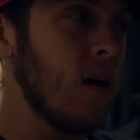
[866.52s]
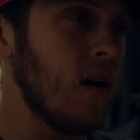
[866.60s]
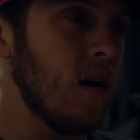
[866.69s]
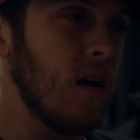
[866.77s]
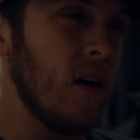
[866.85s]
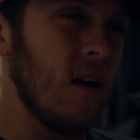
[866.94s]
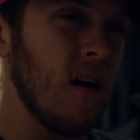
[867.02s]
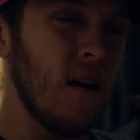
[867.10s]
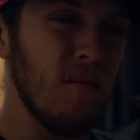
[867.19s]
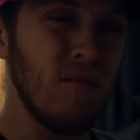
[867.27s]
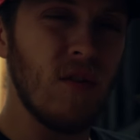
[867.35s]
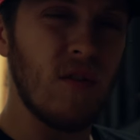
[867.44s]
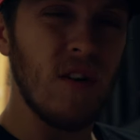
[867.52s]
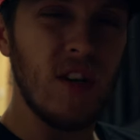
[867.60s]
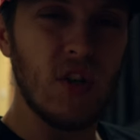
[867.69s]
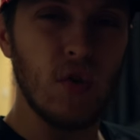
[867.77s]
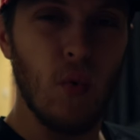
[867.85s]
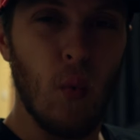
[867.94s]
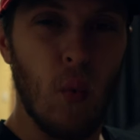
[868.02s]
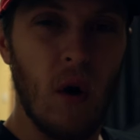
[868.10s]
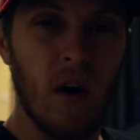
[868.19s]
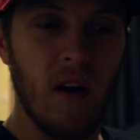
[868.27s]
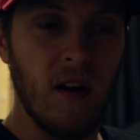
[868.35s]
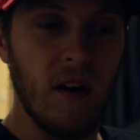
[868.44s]
I'm not really sure
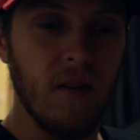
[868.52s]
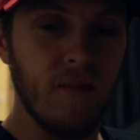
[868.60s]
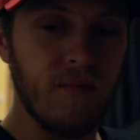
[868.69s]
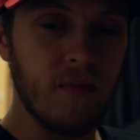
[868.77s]
why,